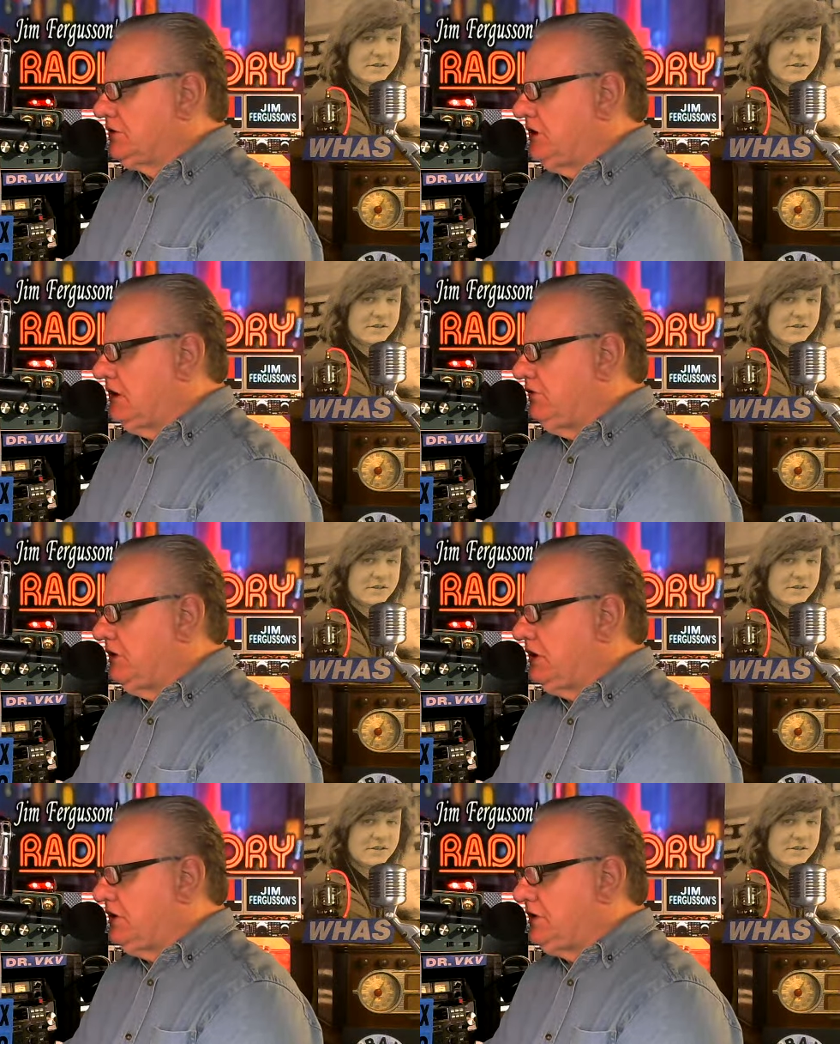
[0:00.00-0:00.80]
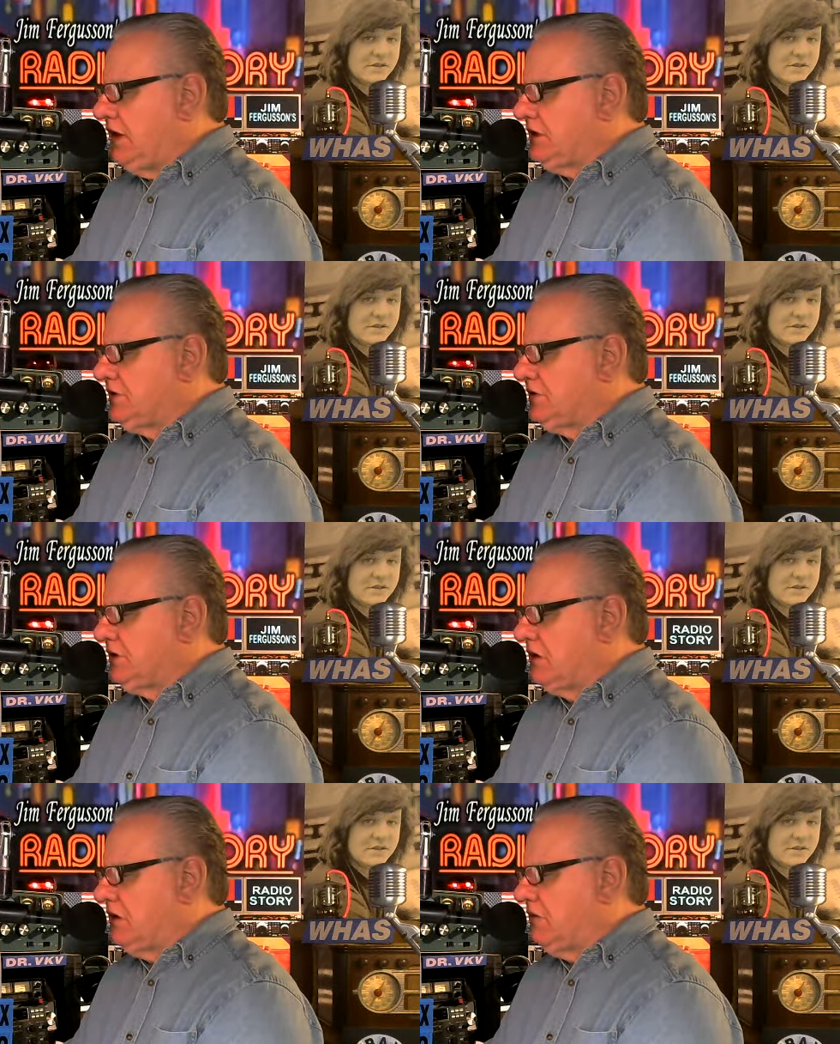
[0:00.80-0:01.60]
Speaker 1: Uh, if you get a chance,
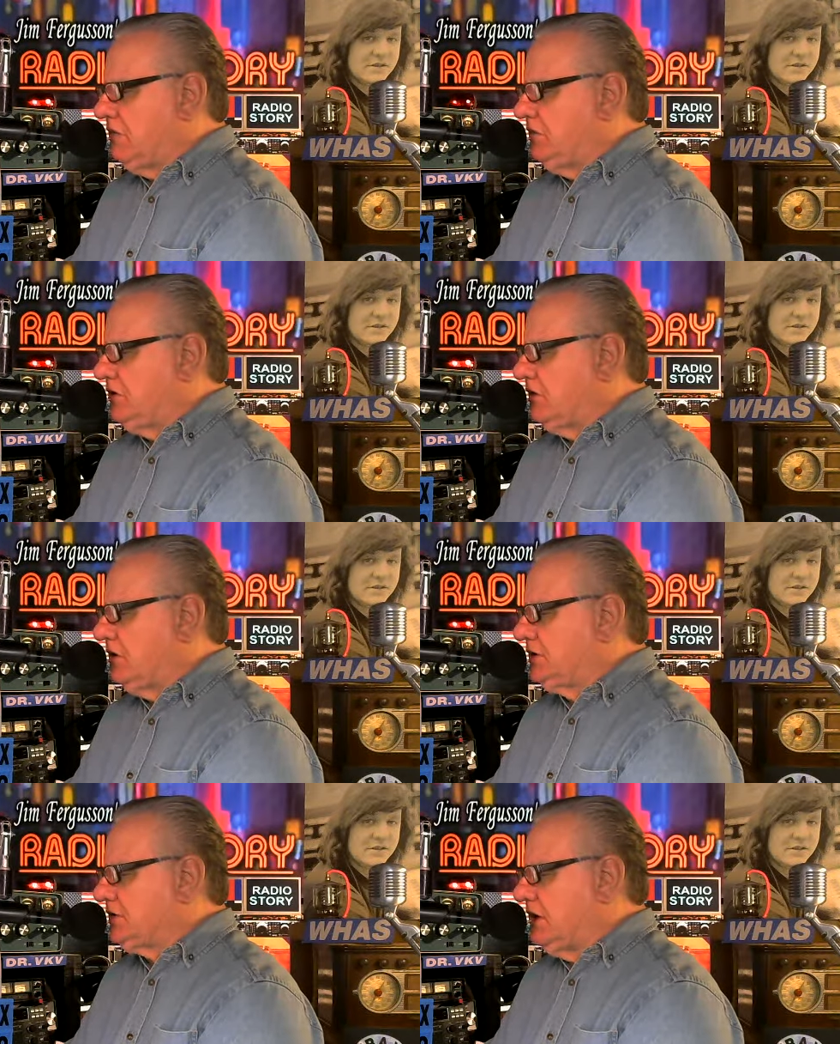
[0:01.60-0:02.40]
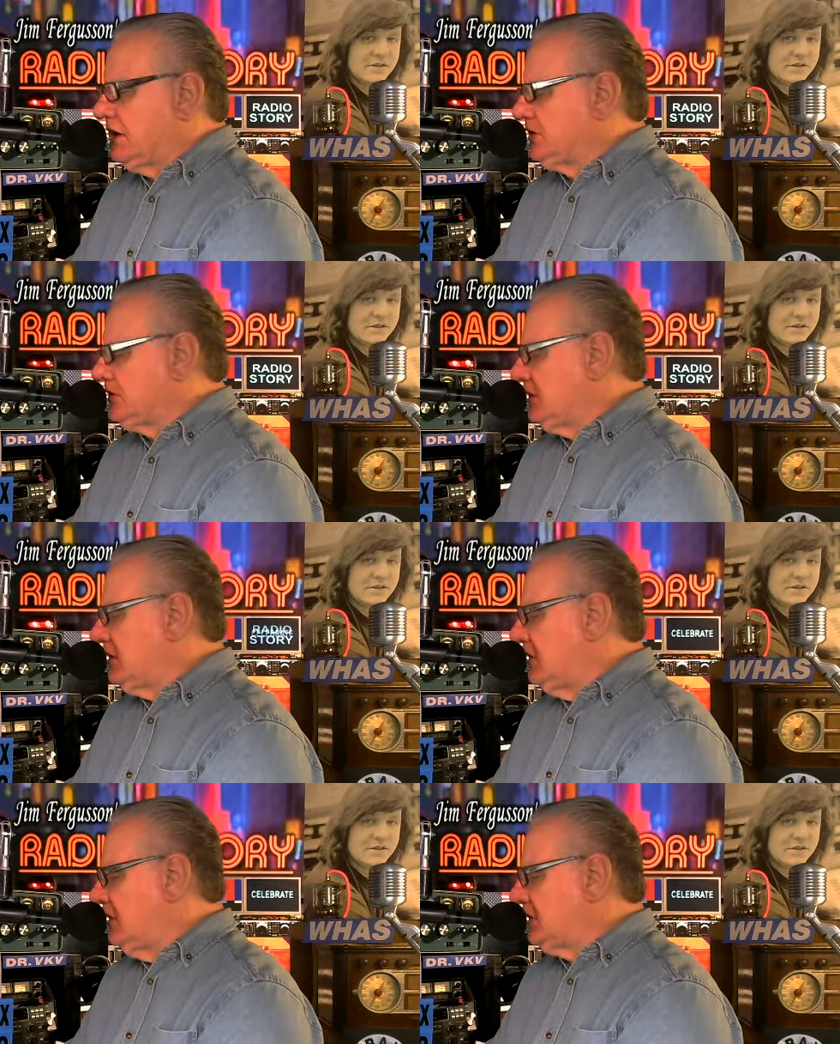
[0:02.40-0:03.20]
uh, maybe join us next
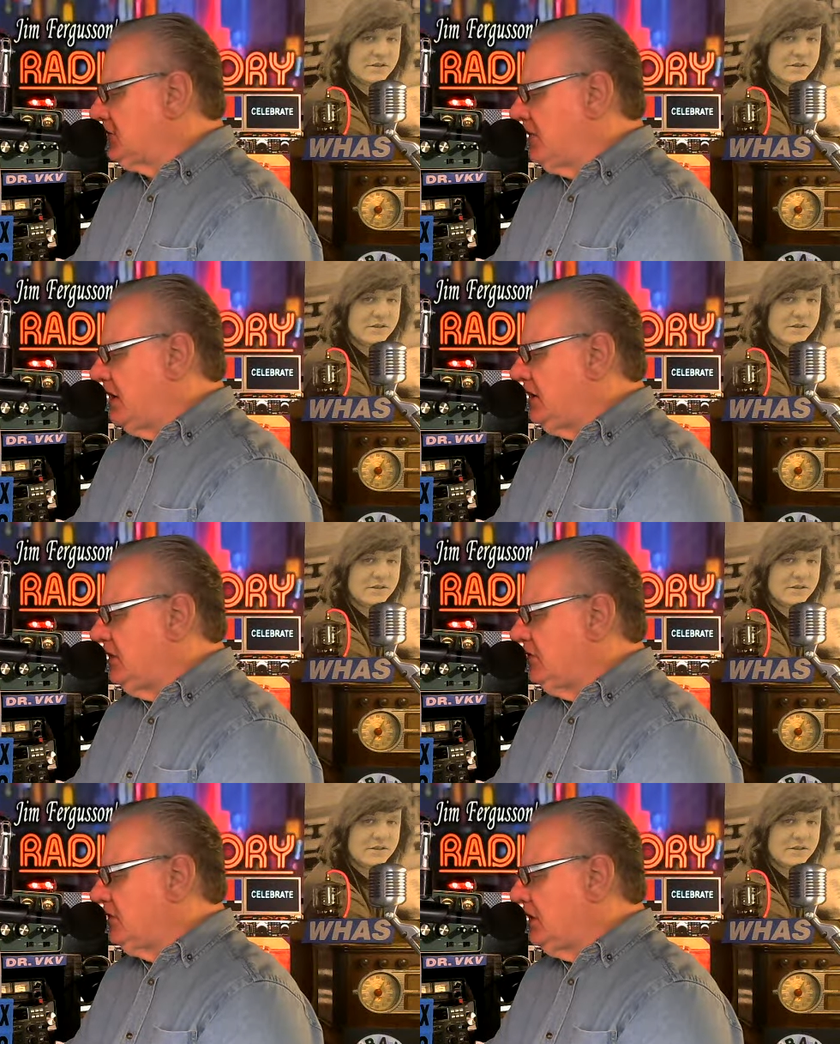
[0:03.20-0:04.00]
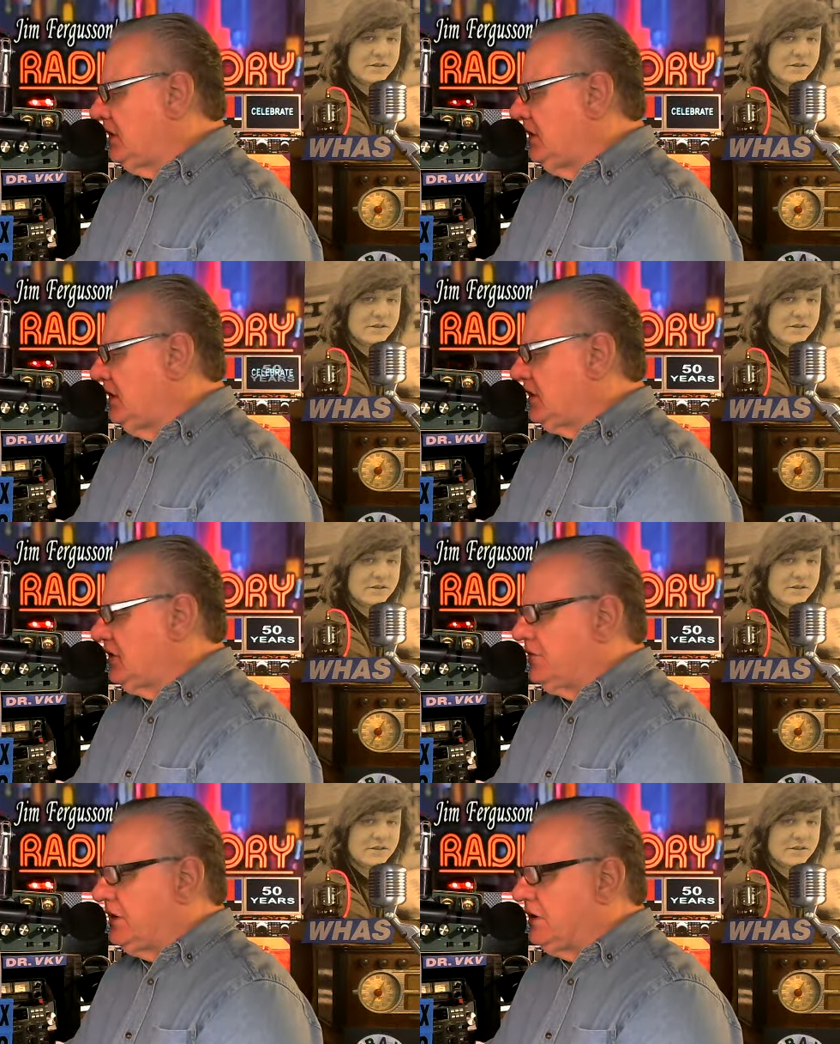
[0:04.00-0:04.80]
uh, next Friday, and we'll uh,
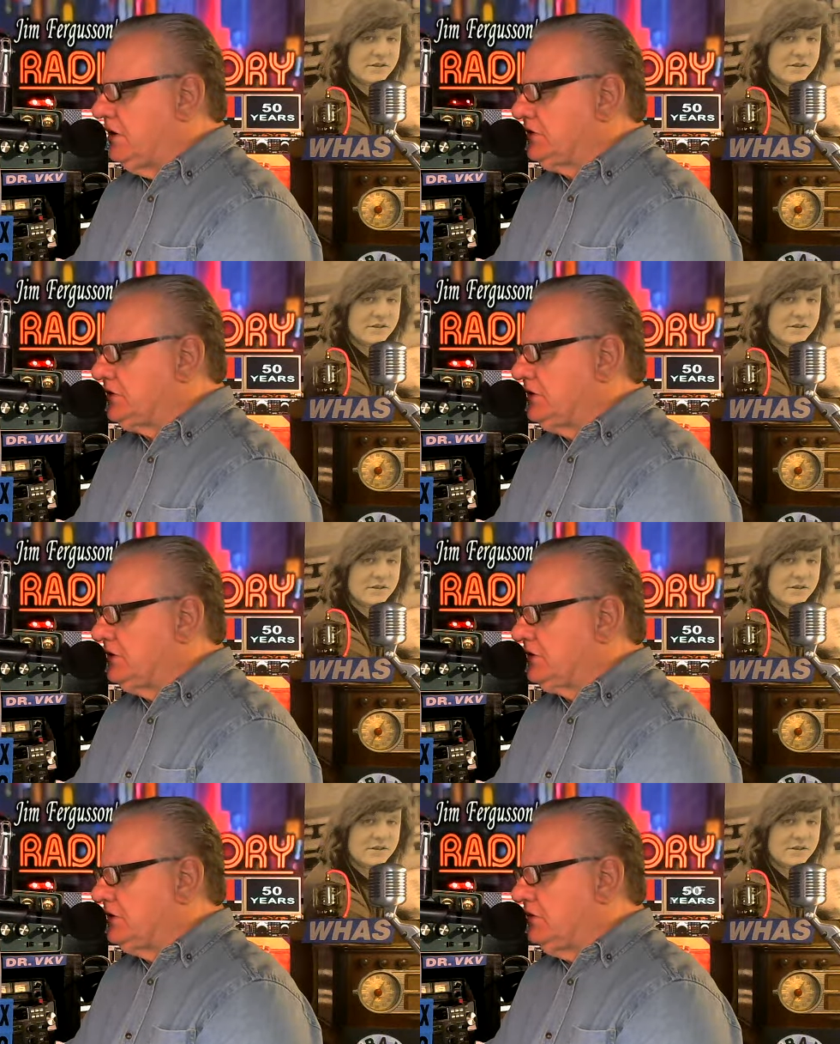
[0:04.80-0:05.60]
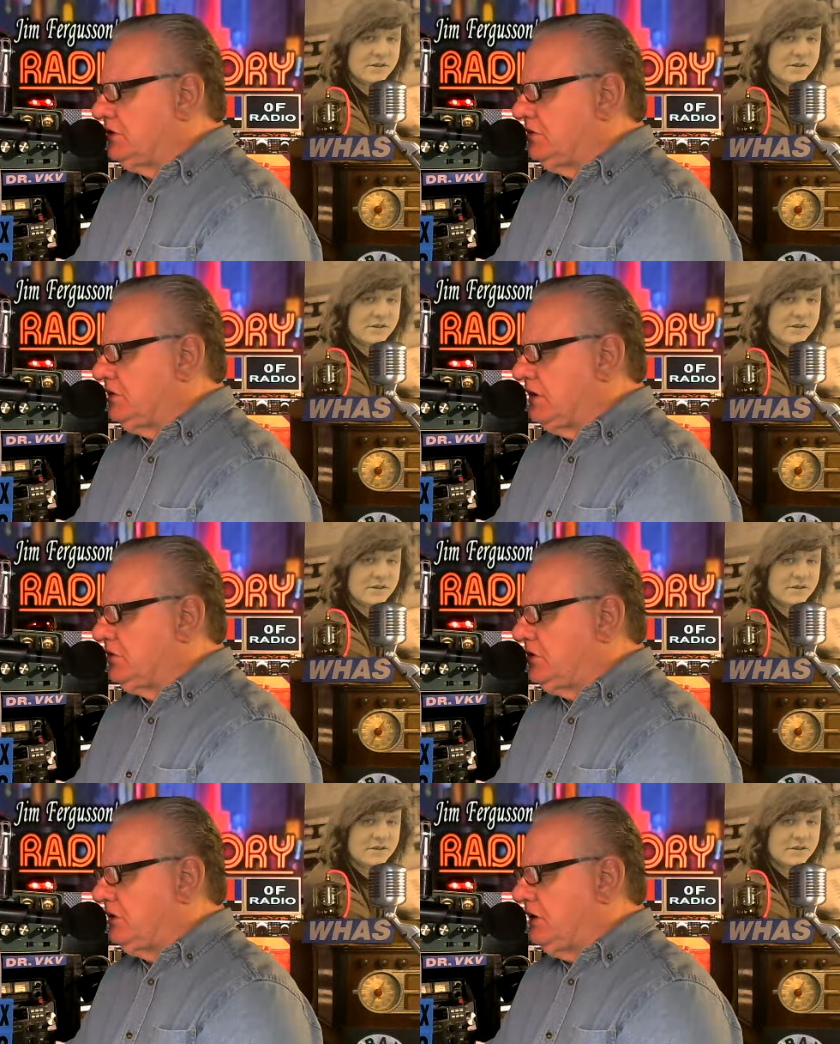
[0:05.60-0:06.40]
compare notes and see what you've been up
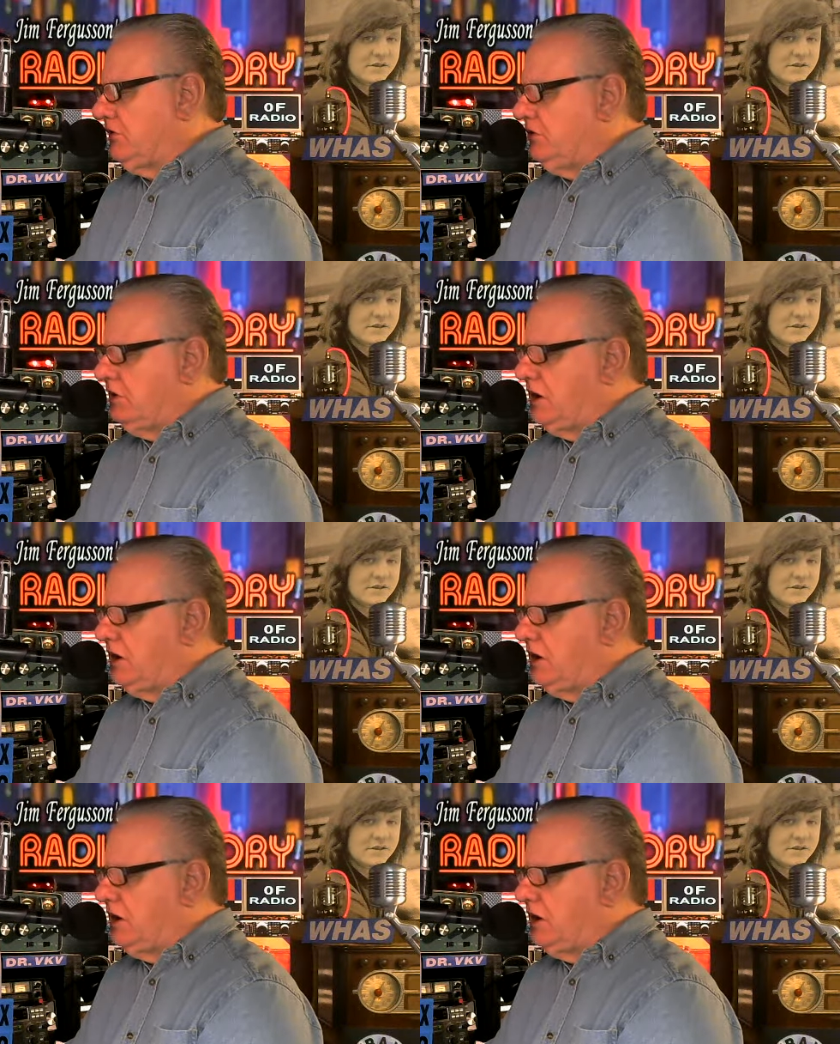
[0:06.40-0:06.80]
to. And if you